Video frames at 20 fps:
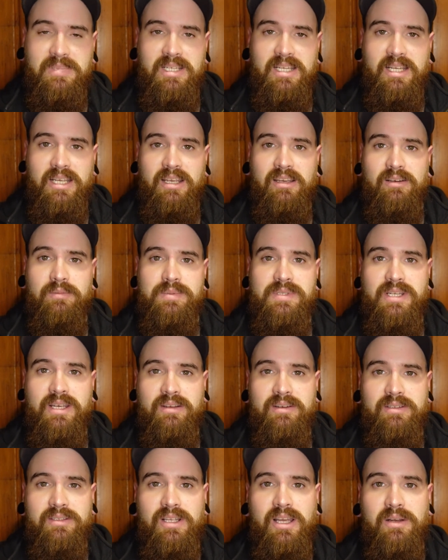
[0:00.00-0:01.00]
It helps
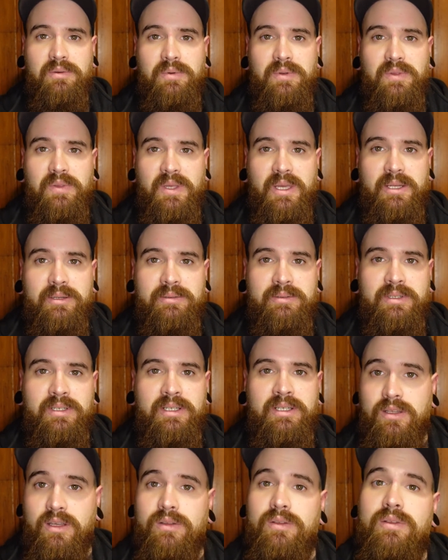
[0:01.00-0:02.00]
out a lot with that.
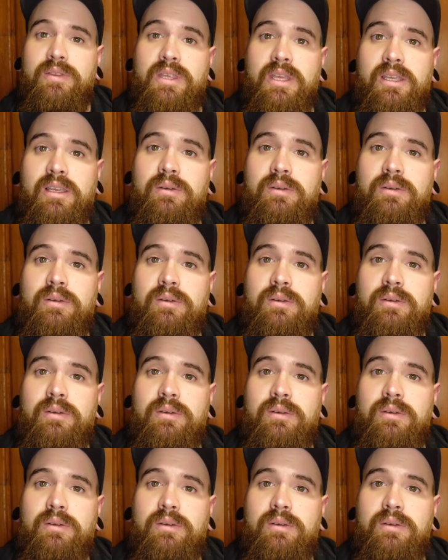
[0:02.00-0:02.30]
The other thing